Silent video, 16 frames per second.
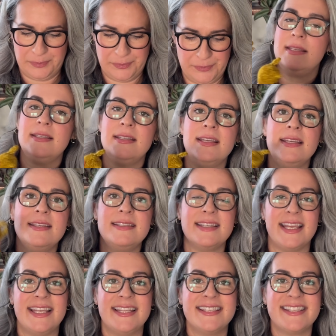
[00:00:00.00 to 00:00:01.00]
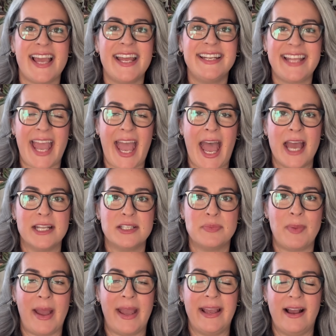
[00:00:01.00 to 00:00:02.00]
This is Inside Cat
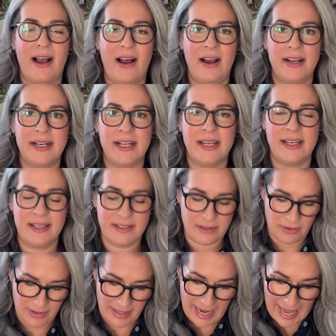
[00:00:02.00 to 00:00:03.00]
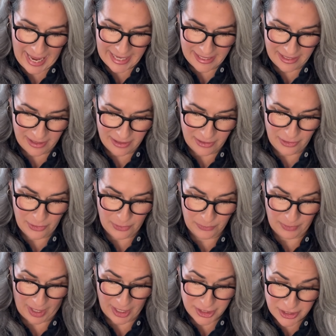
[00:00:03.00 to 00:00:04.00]
by Anna
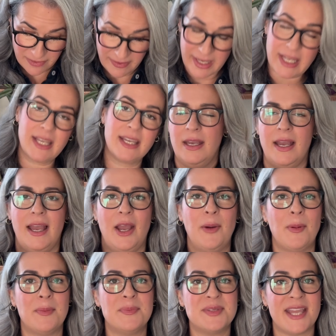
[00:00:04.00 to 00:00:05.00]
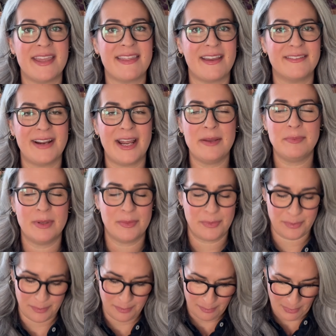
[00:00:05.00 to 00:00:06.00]
Hrachovic. I hope I'm saying that right, but
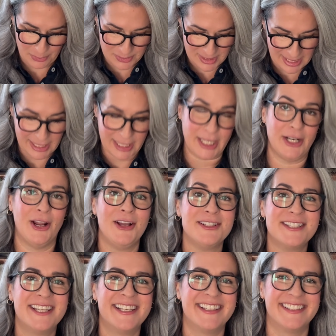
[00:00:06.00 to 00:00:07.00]
most likely not.